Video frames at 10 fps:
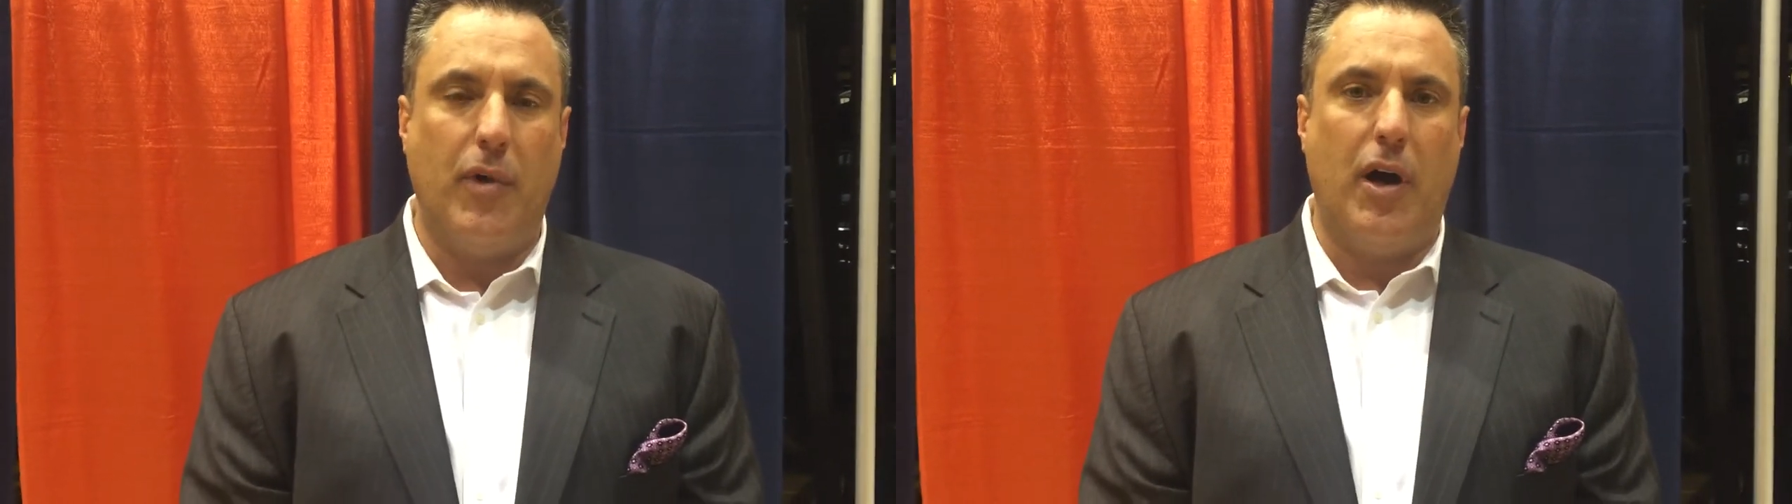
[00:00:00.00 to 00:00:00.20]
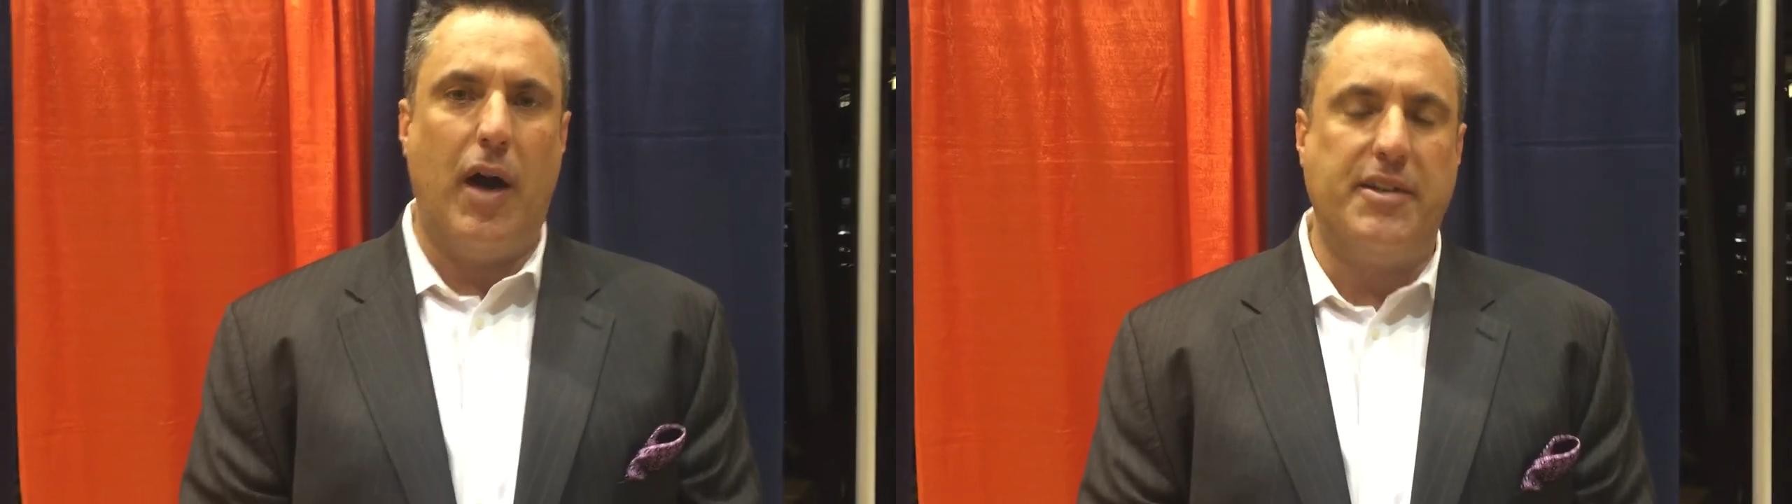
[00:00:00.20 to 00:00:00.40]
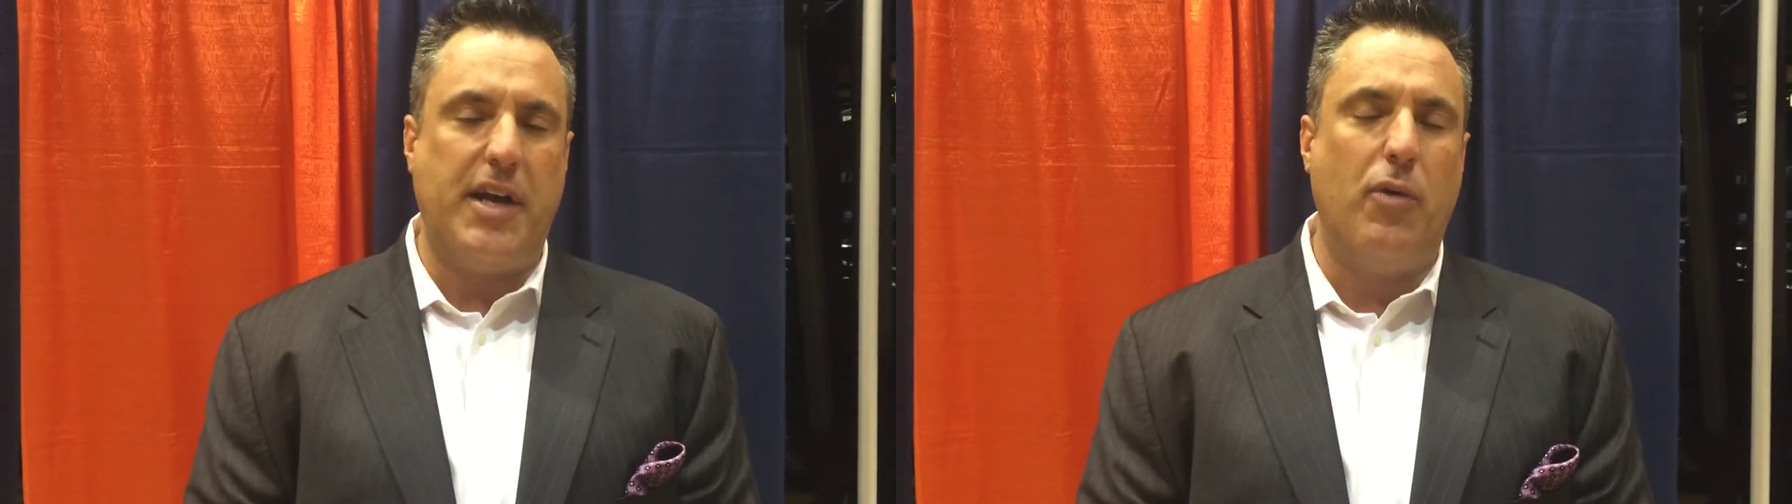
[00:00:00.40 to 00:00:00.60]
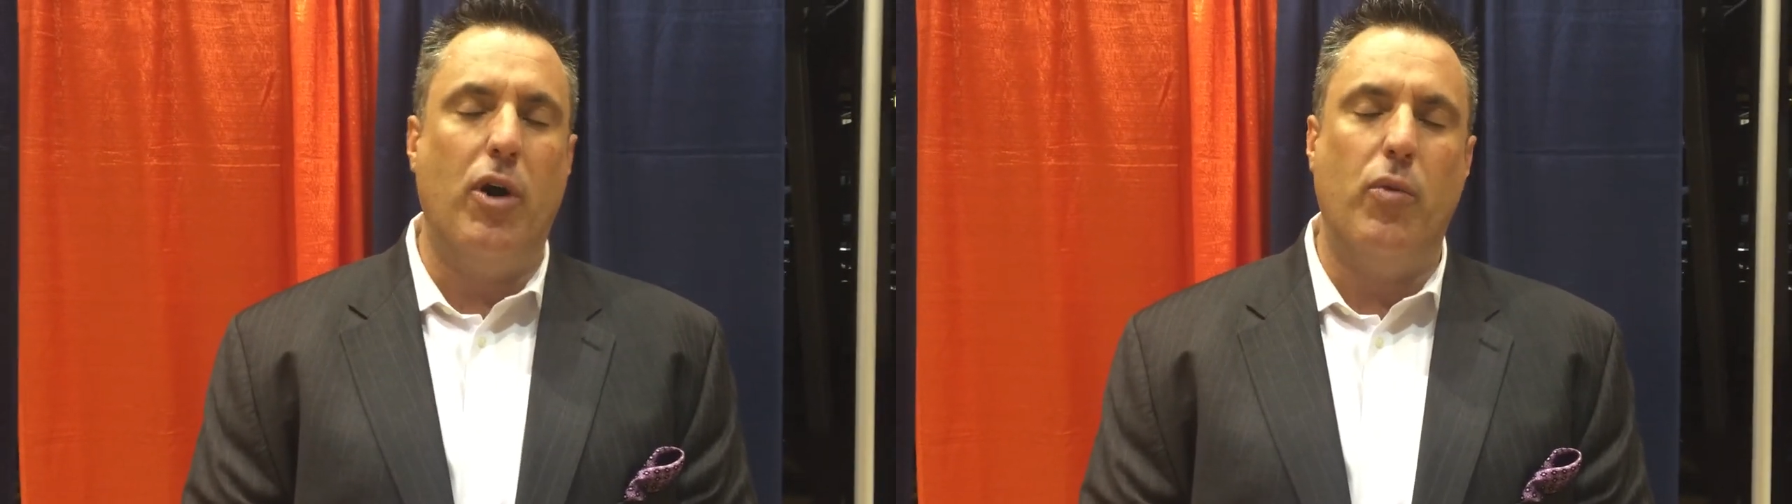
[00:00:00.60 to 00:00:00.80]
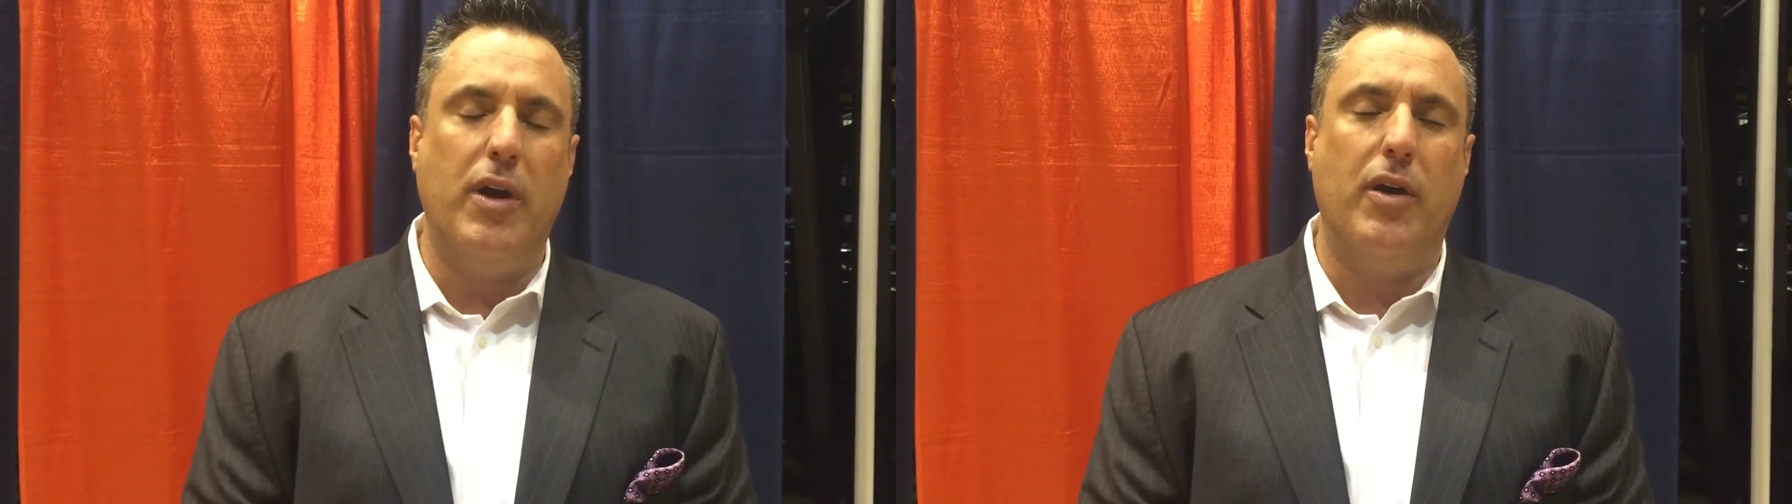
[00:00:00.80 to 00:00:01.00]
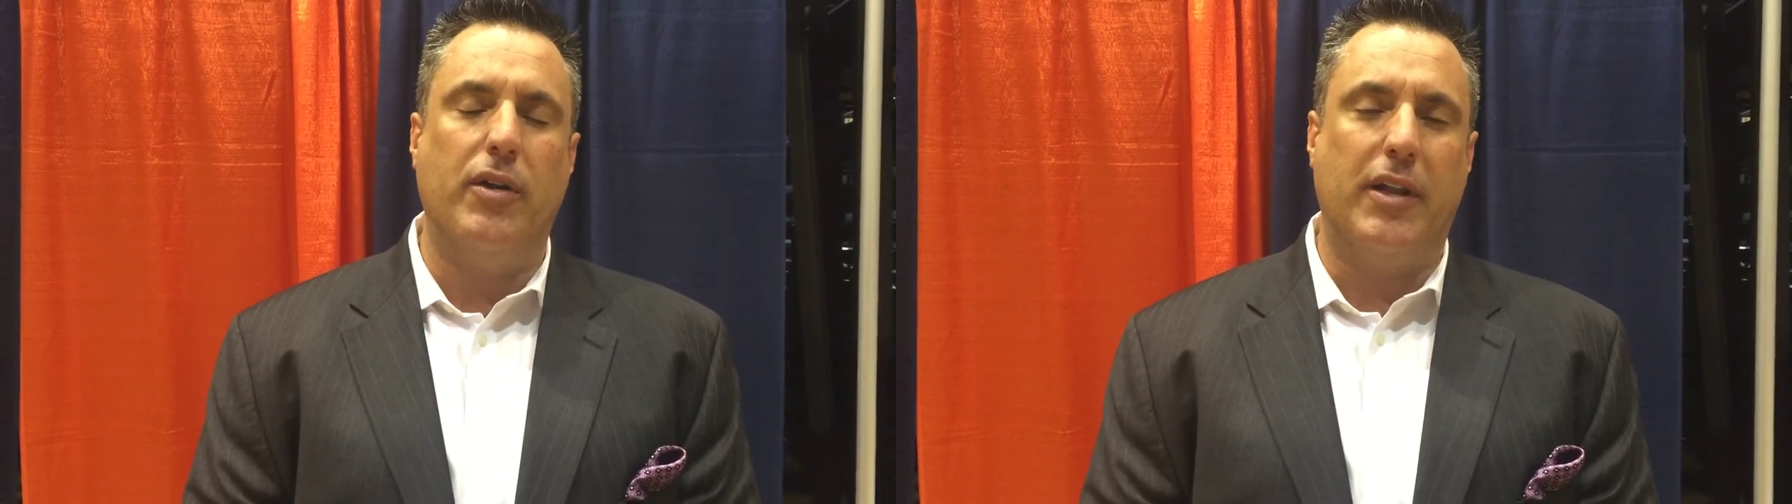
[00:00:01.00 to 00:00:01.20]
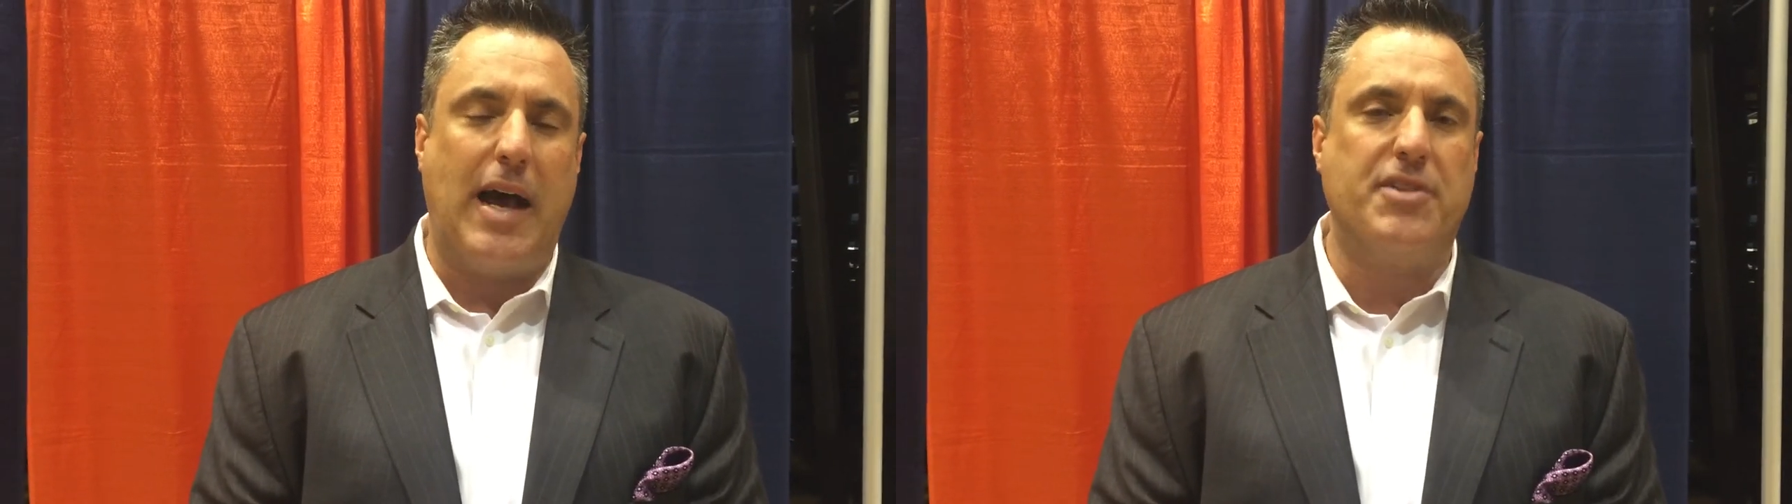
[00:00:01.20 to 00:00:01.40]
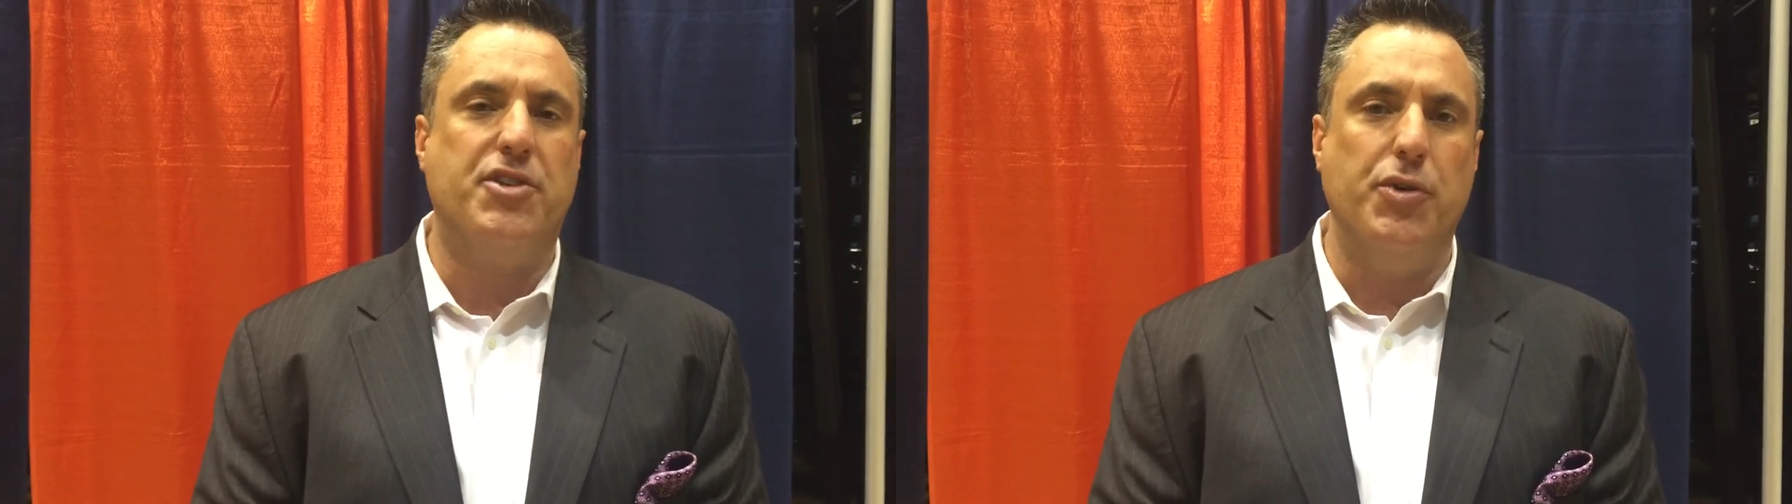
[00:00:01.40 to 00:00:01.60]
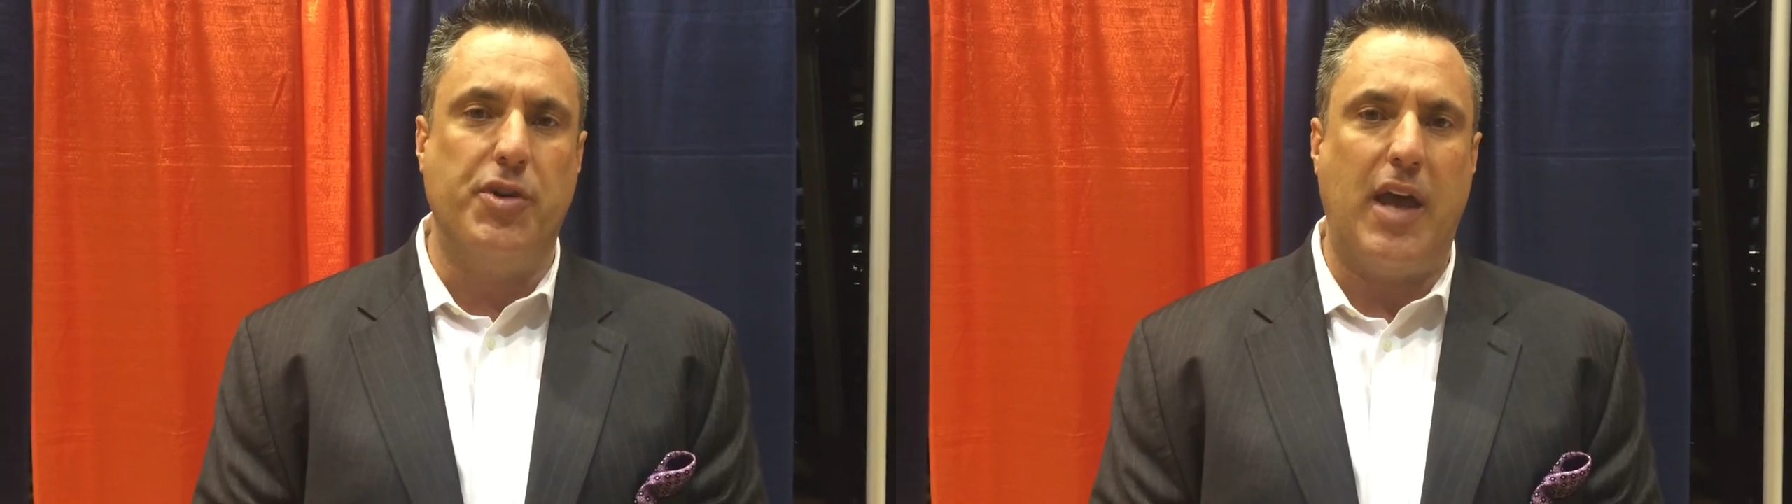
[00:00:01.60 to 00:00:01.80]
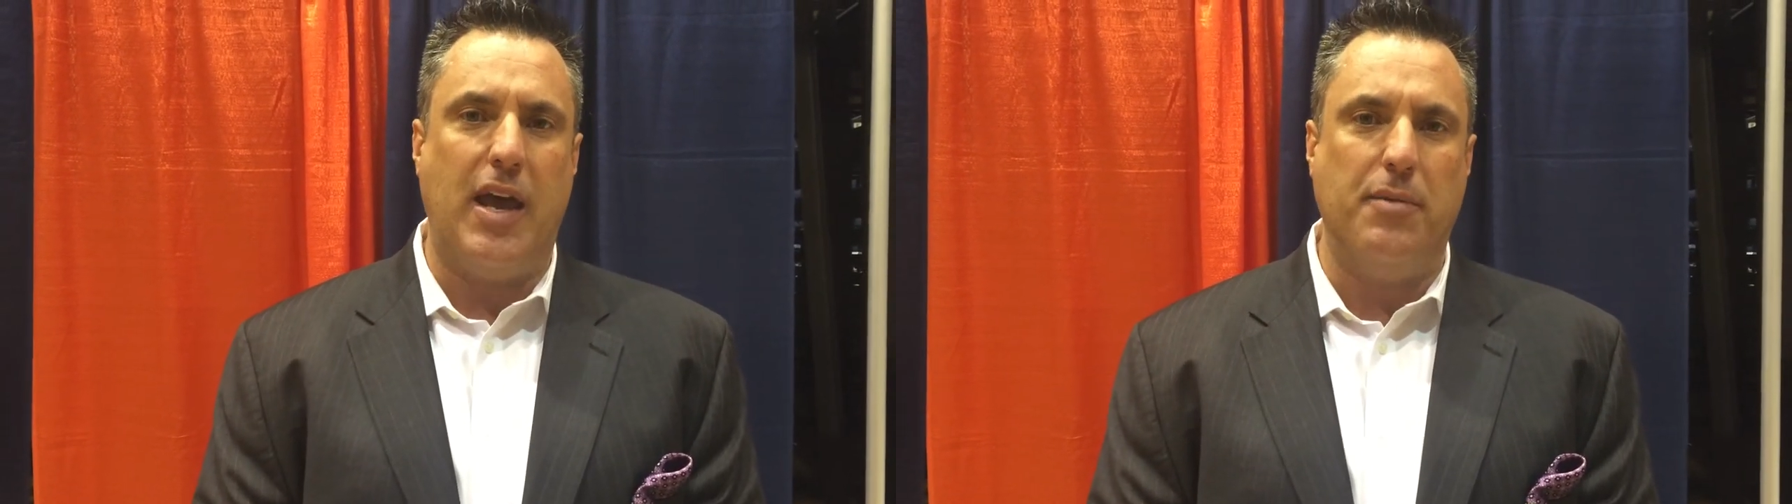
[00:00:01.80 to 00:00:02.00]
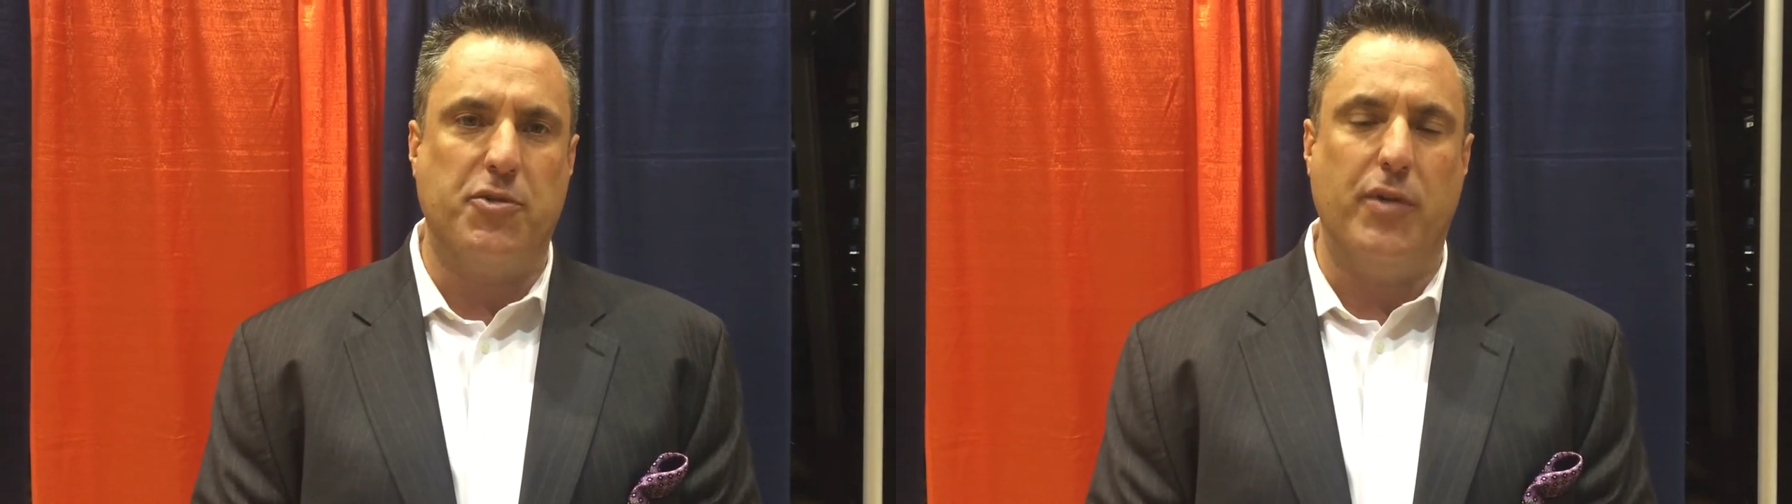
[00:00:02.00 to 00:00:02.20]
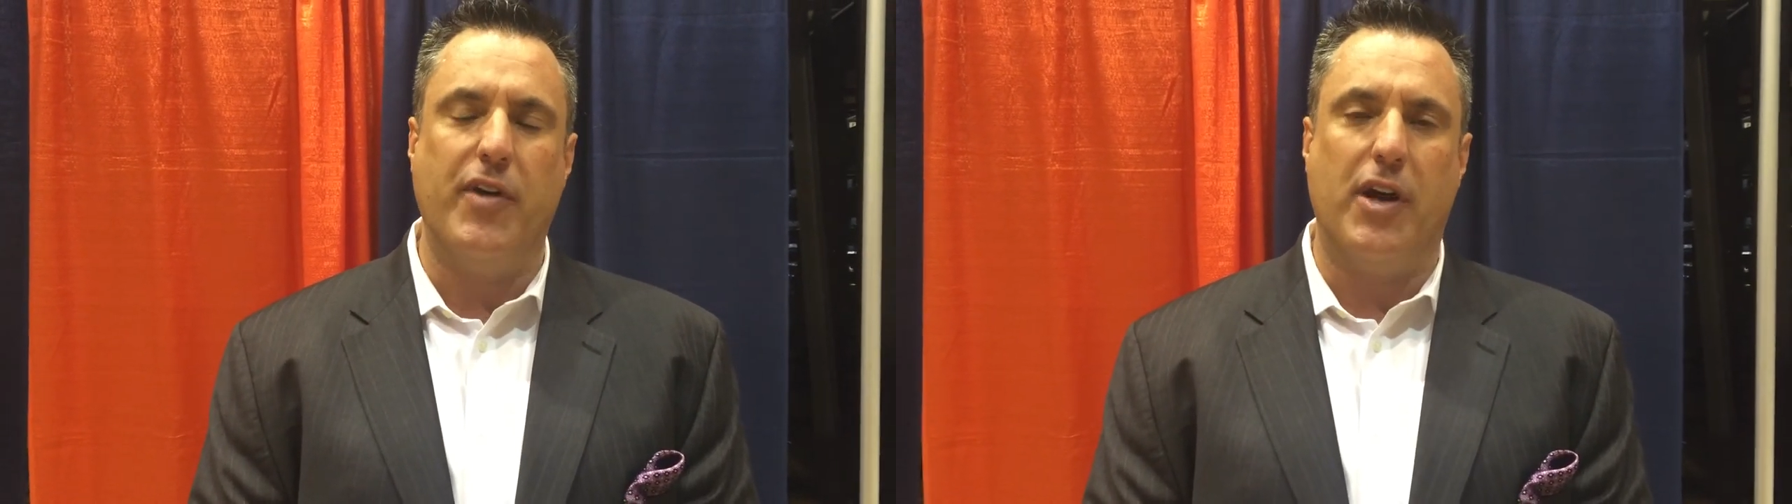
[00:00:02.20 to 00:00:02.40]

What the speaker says: I tell you what, the last two games, we've